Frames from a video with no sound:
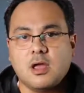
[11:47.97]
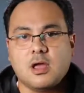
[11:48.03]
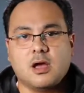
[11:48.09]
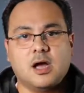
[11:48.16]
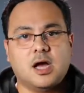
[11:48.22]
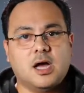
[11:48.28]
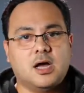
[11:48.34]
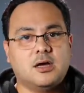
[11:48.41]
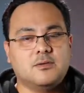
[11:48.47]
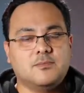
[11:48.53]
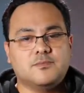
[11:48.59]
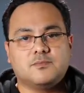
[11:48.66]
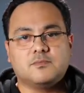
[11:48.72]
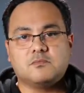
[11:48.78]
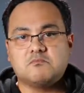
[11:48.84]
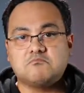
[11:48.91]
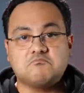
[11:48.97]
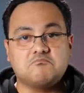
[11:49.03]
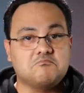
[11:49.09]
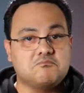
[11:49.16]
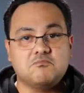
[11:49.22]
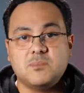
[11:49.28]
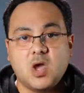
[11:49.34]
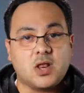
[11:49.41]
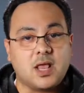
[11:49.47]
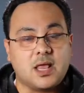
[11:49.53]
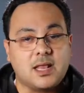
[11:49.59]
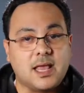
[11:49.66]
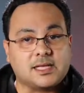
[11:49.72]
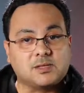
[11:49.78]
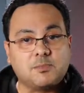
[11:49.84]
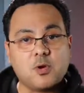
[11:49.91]
not an
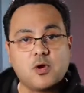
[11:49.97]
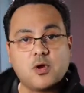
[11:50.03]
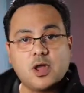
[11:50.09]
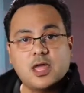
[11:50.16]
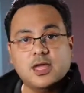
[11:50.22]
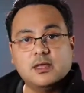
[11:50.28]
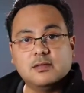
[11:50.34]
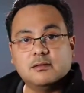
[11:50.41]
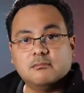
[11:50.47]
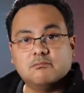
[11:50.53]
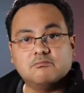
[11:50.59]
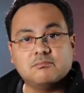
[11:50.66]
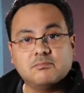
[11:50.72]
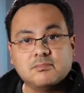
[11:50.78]
expert in